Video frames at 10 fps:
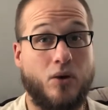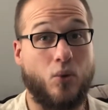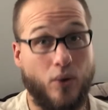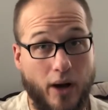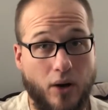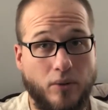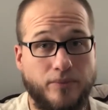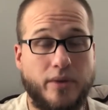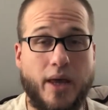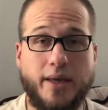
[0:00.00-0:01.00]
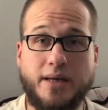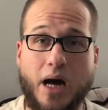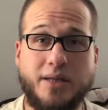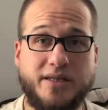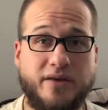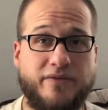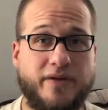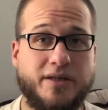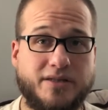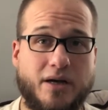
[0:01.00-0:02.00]
Well, in God's
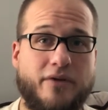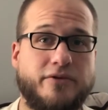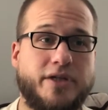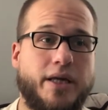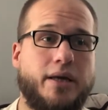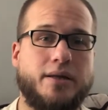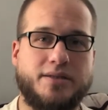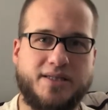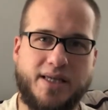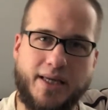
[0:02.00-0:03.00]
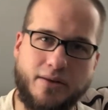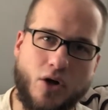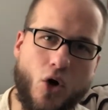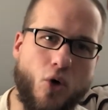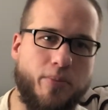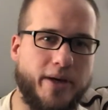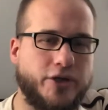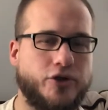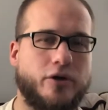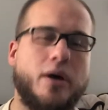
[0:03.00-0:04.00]
infinite sovereignty and seeing the whole
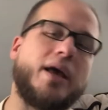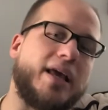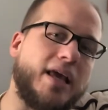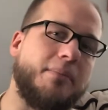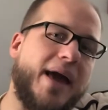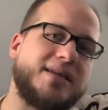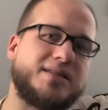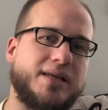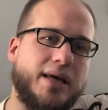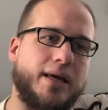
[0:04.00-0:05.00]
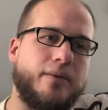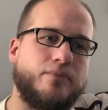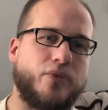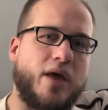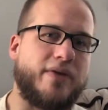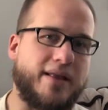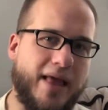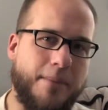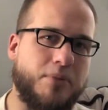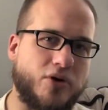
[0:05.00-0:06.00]
picture, he may see that
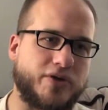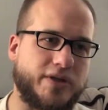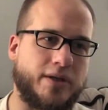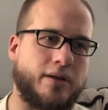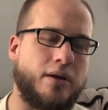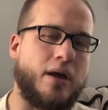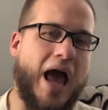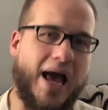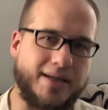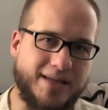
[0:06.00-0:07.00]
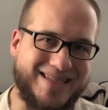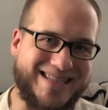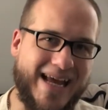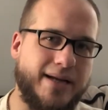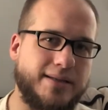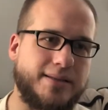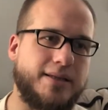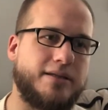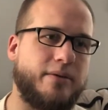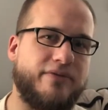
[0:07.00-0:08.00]
that person has a
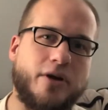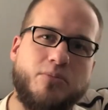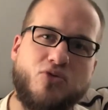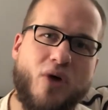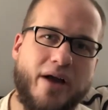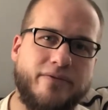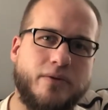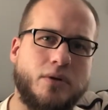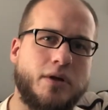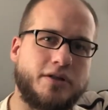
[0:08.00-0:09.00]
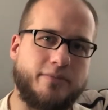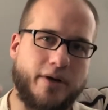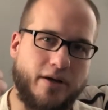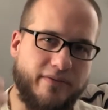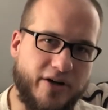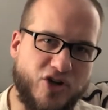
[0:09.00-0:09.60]
tendency to be very prideful, to be very